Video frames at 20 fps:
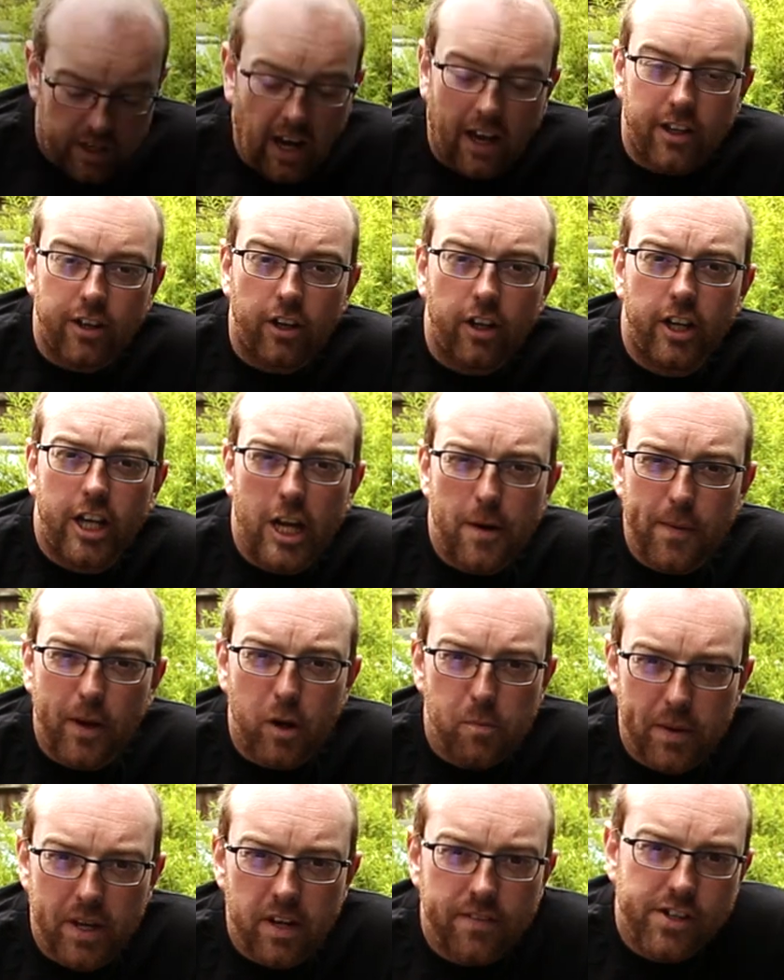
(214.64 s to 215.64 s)
Now you're going to come
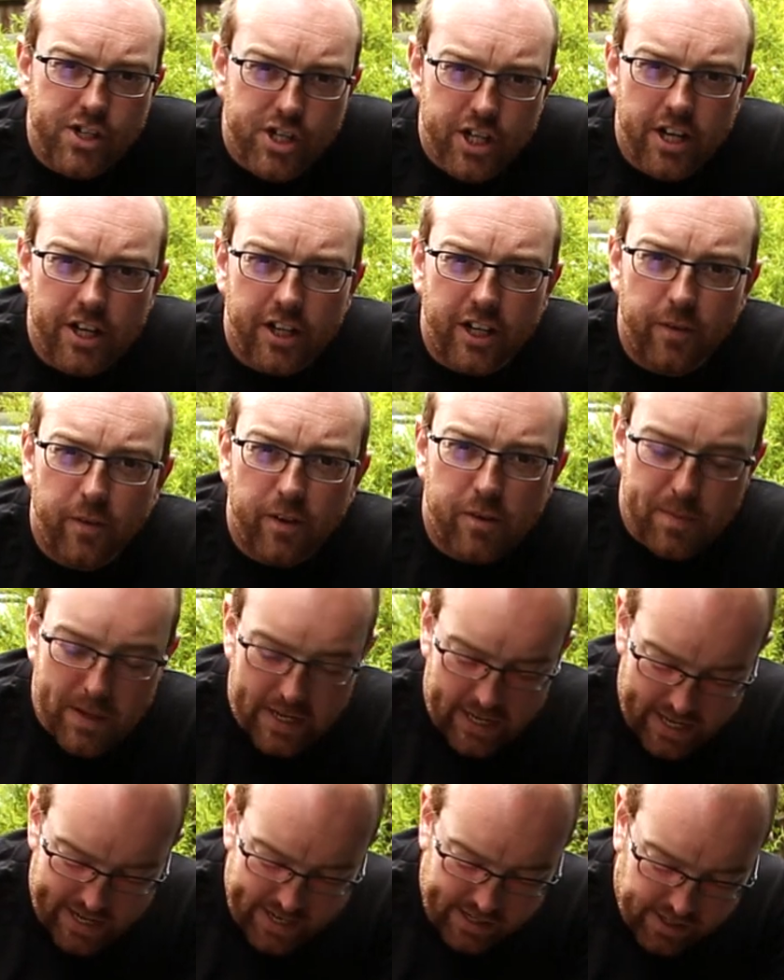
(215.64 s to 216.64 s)
on a bit of a journey with
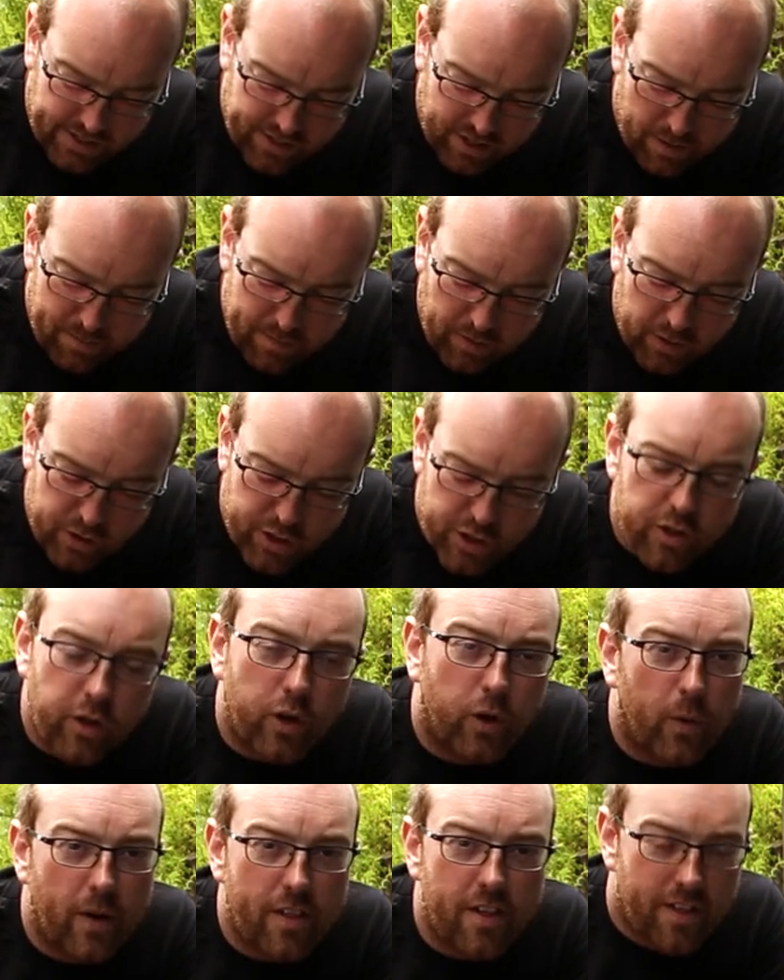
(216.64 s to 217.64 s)
me here, because I'm not
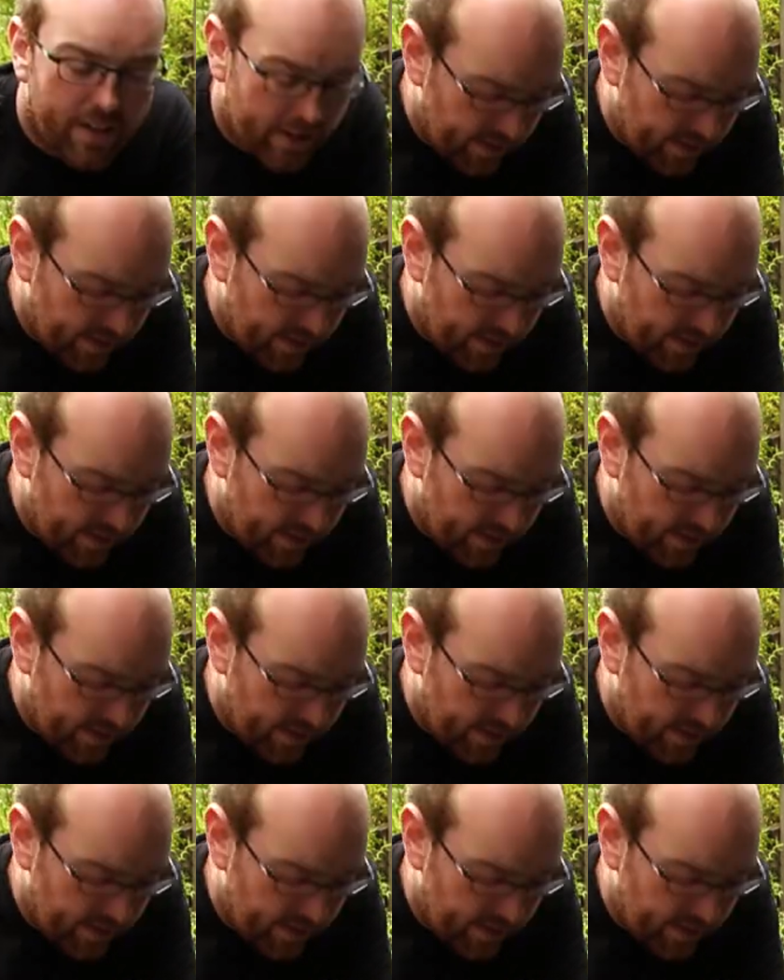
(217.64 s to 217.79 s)
sure whether